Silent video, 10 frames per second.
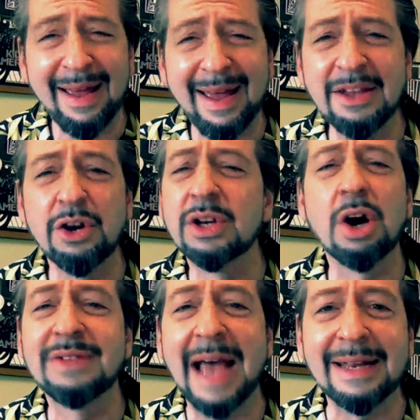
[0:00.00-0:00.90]
And, and
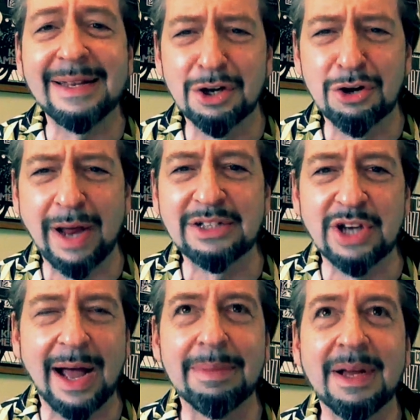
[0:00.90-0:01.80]
GoDaddy did a great
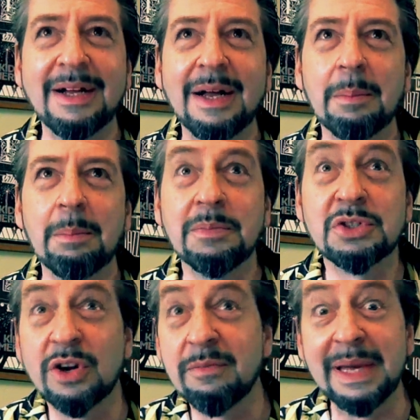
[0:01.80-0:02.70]
job
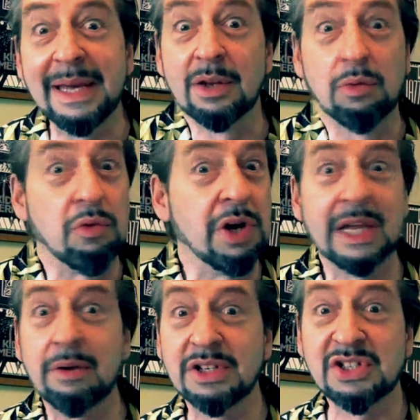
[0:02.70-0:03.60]
sort of being the really
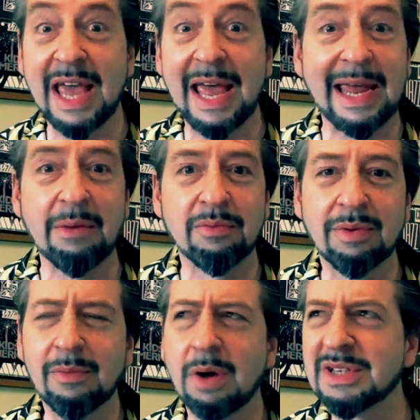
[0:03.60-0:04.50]
risque, what
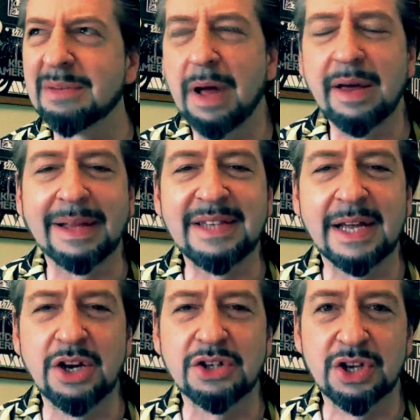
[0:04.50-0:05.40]
was it, probably about 10
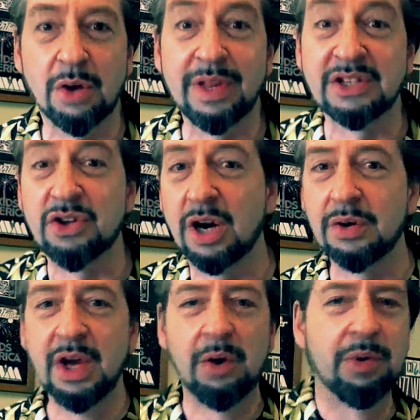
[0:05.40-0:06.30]
years ago when they started
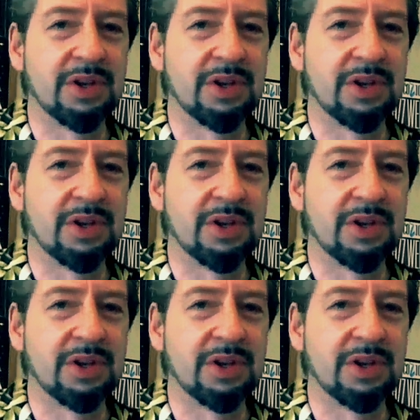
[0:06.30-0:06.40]
with a